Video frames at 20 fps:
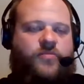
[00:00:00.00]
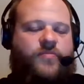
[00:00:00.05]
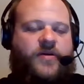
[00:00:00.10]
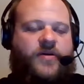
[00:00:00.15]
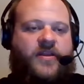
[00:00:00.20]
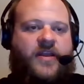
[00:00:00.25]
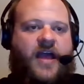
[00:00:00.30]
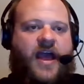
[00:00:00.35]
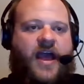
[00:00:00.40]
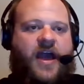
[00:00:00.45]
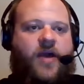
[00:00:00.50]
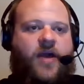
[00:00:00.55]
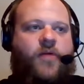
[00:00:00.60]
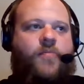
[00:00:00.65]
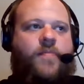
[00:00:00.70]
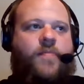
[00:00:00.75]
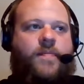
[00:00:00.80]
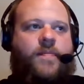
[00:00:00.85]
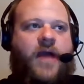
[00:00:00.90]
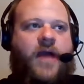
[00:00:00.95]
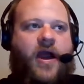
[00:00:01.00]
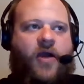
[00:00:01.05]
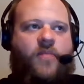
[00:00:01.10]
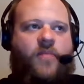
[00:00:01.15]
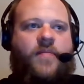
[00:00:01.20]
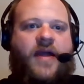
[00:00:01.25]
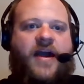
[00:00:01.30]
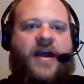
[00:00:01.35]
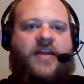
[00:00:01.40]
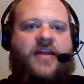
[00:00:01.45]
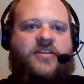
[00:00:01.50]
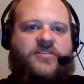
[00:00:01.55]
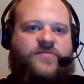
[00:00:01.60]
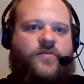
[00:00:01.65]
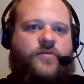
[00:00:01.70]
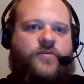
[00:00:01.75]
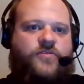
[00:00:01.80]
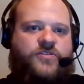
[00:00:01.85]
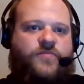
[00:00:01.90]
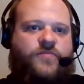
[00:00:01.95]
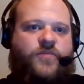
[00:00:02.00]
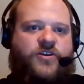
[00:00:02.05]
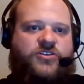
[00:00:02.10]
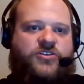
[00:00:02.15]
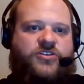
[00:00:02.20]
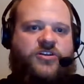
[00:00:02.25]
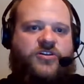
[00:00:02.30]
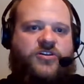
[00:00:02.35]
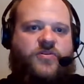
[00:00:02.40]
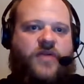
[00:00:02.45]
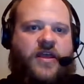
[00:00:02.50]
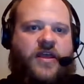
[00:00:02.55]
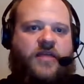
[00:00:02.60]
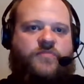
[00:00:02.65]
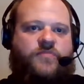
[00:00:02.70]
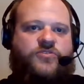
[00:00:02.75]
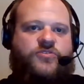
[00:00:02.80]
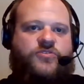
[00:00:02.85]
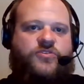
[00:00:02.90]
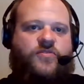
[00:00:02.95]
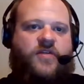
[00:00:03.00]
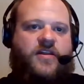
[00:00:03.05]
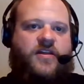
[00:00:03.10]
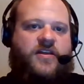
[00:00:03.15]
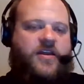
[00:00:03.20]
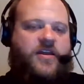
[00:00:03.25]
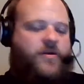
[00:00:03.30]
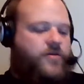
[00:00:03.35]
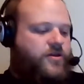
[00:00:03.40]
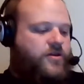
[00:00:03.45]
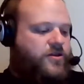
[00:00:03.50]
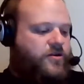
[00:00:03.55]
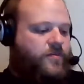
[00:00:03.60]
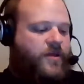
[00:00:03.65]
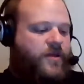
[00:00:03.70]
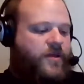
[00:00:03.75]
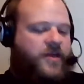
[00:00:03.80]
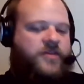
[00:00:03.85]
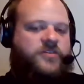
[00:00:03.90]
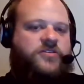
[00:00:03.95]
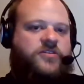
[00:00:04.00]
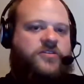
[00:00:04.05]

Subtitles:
But how bad is voter suppression in New Hampshire right now in your mind?